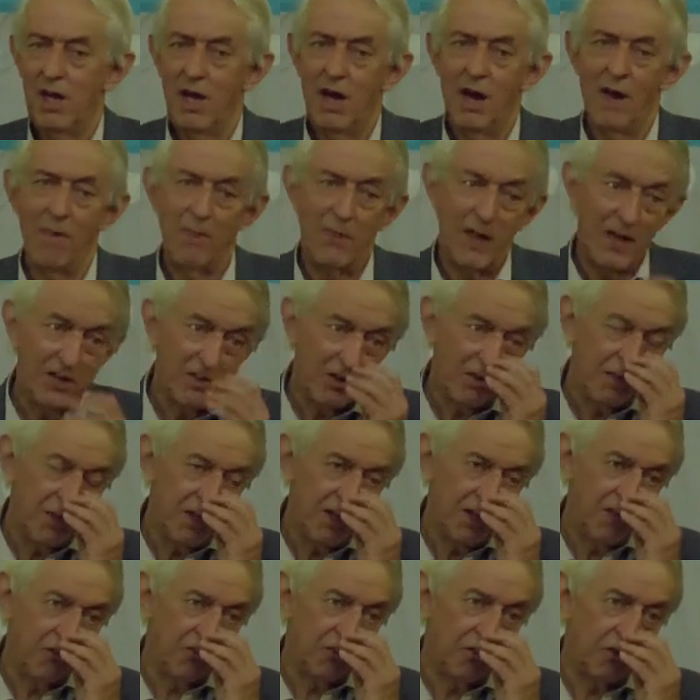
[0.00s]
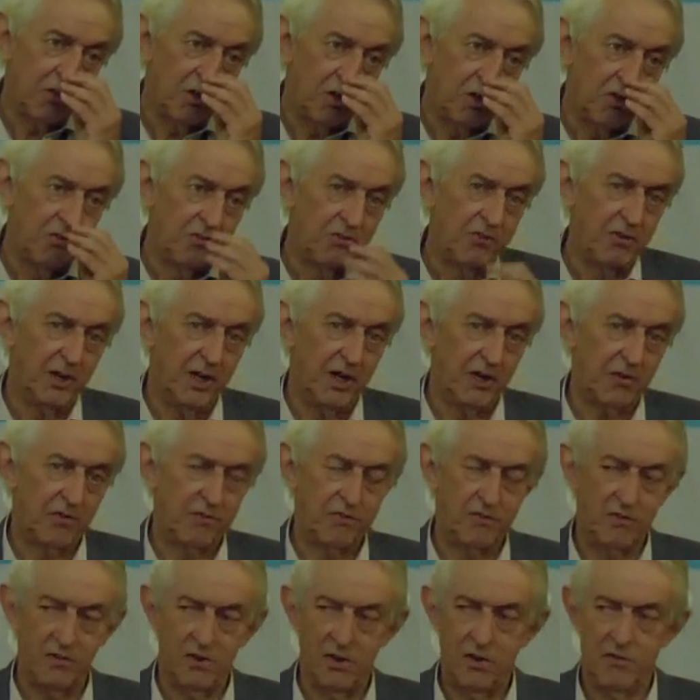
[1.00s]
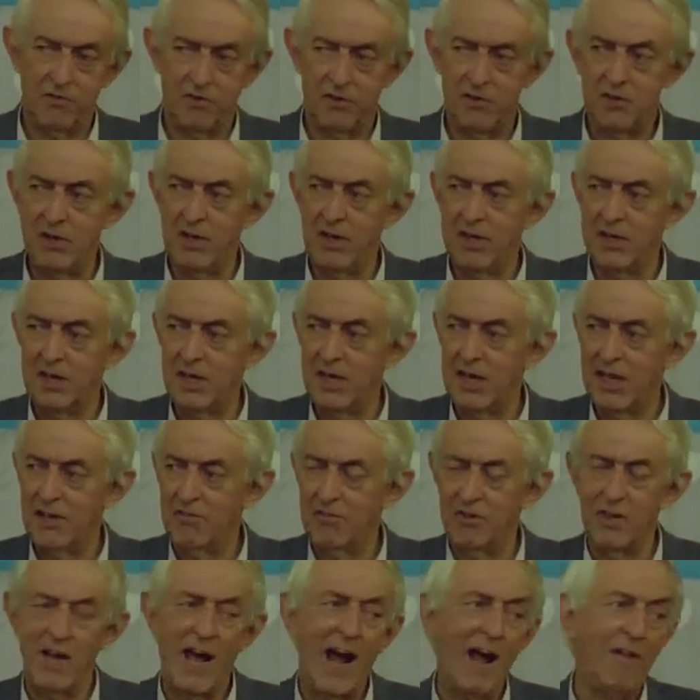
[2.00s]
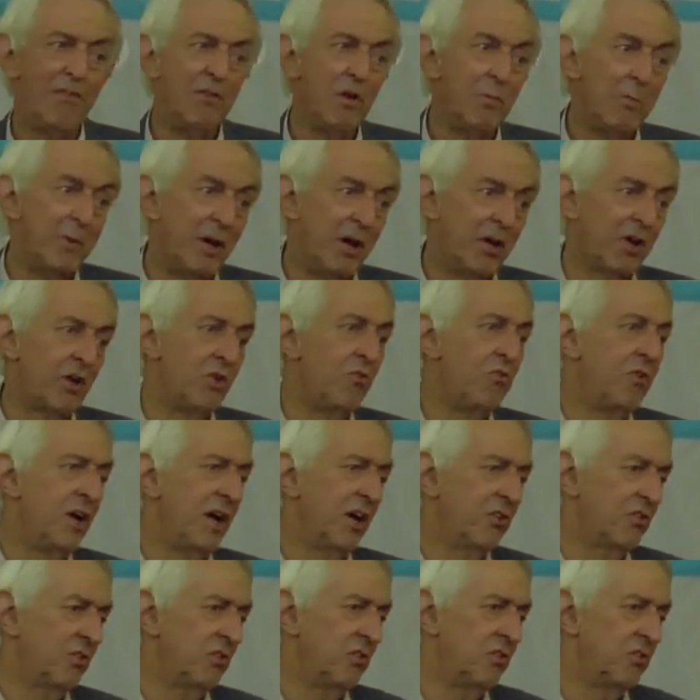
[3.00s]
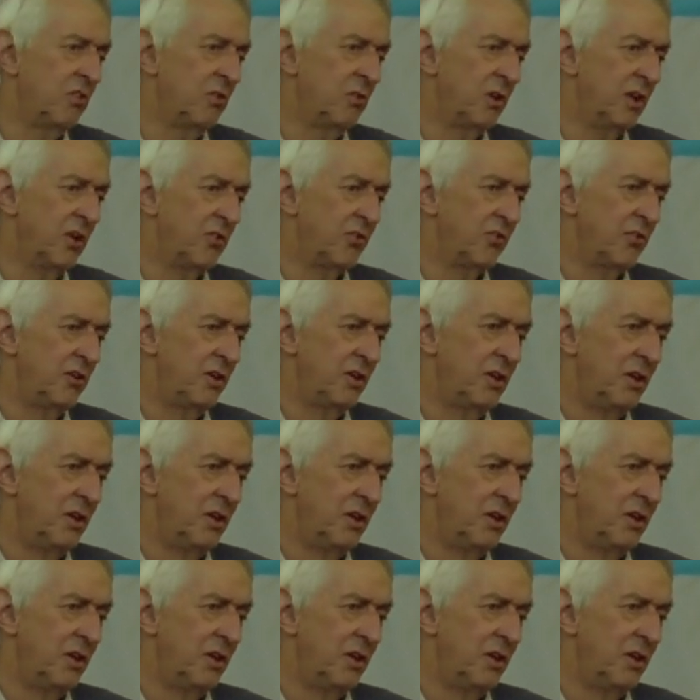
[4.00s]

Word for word: And that, I think, is the context for 9/11 and the American reaction to it.